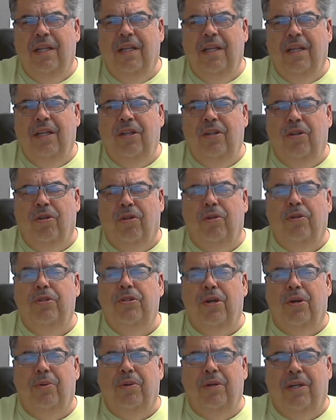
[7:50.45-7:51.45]
you'll
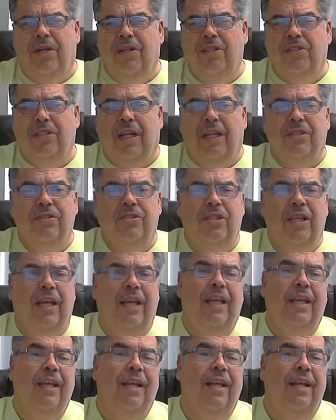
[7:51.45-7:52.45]
know it because I'll
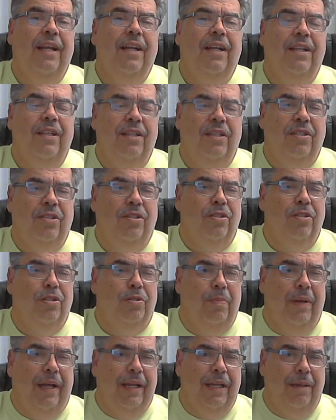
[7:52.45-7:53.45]
say, this is
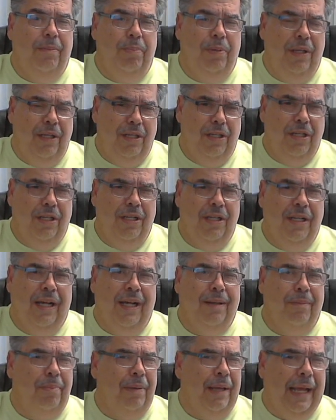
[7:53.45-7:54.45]
my opinion, not a
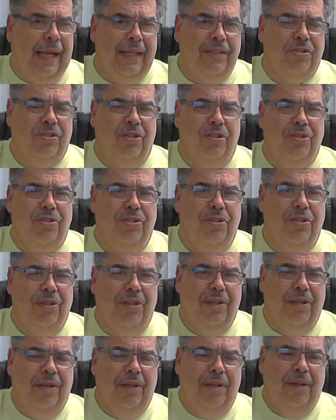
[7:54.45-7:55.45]
passage.
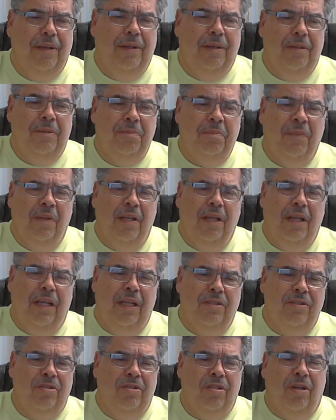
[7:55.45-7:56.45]

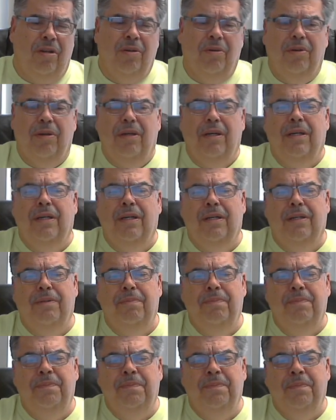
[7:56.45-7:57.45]
And so um,
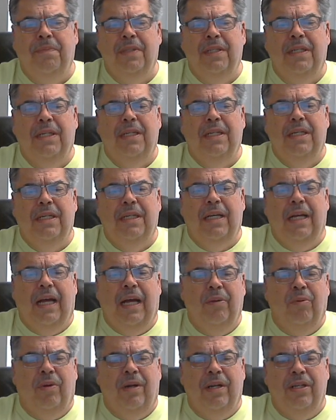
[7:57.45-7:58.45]
I
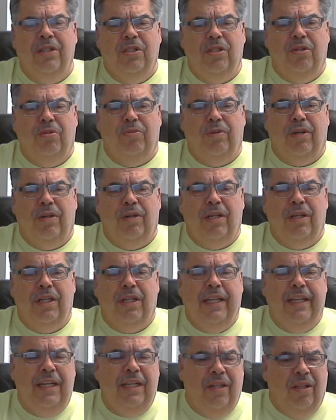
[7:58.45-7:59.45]
want us to
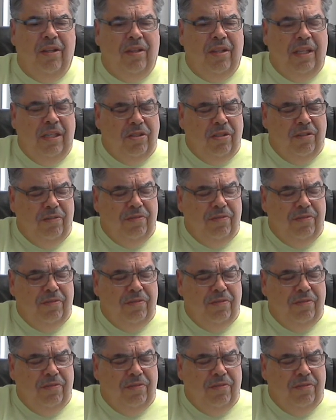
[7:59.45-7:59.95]
relate the things of